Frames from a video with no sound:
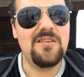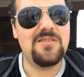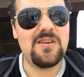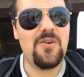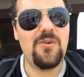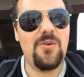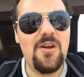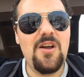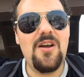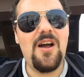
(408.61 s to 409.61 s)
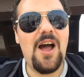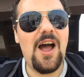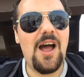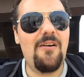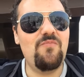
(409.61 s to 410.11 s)
So,
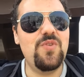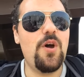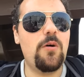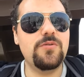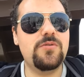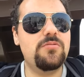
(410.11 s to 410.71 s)
uh, not